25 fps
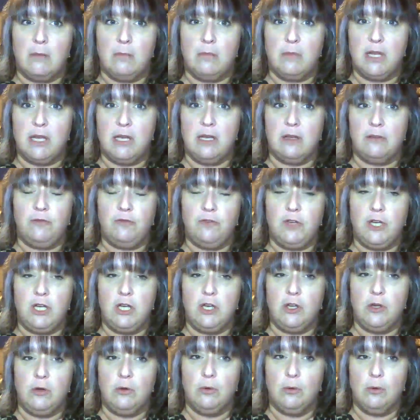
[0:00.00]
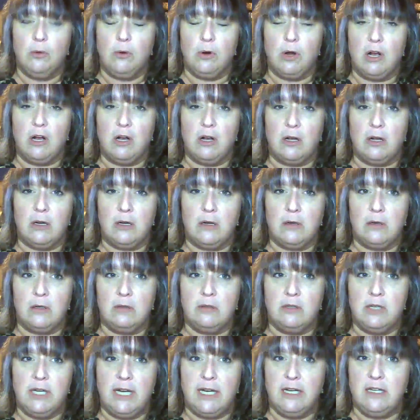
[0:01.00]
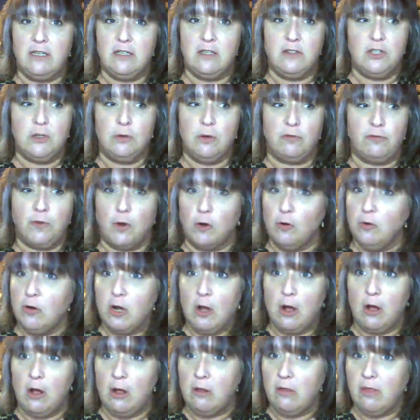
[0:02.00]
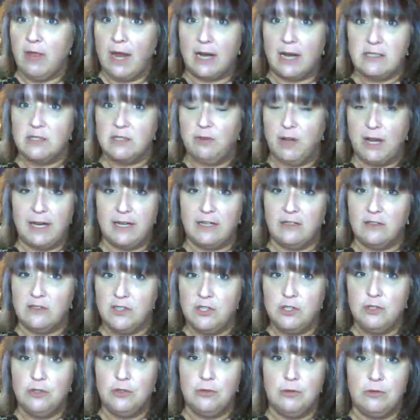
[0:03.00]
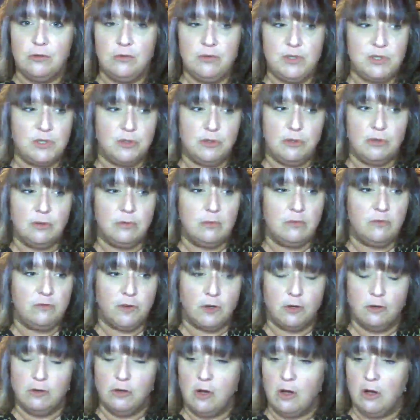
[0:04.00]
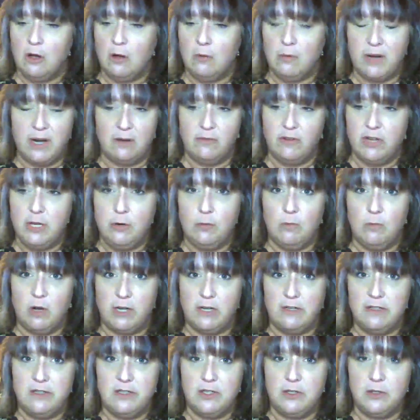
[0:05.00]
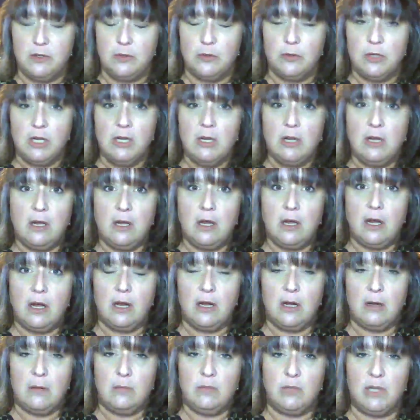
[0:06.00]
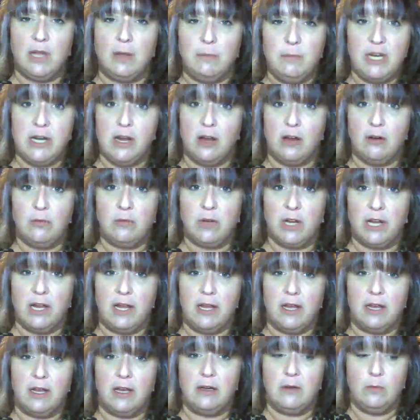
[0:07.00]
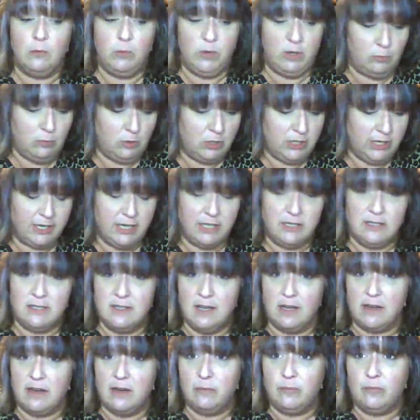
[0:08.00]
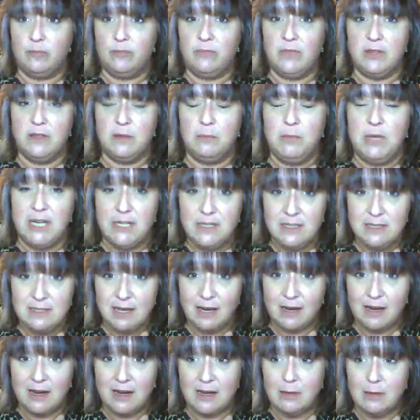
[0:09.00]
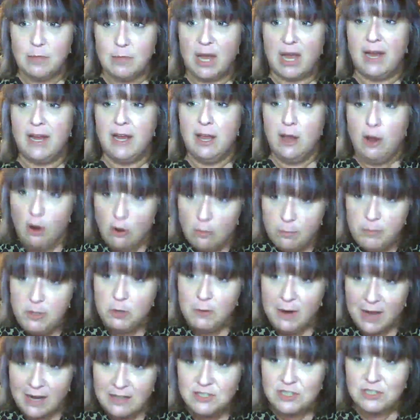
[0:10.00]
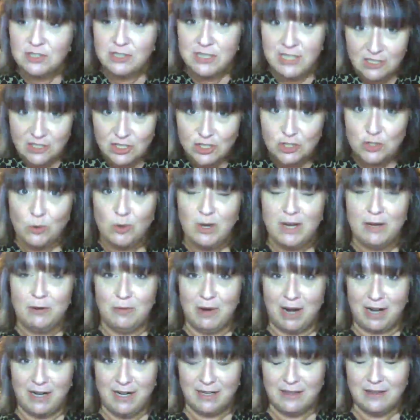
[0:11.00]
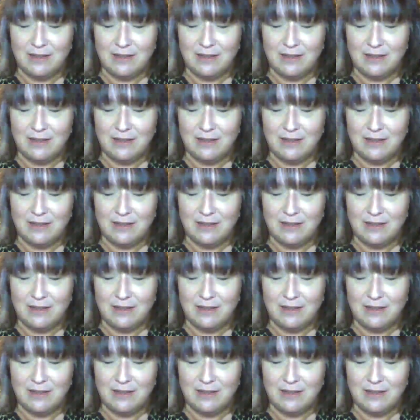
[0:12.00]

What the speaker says: If you need to do a phone call, that's fine too. Zoom, phone call, whatever you want to do, let me know and we will get it done. In the meantime, I hope you actually enjoy writing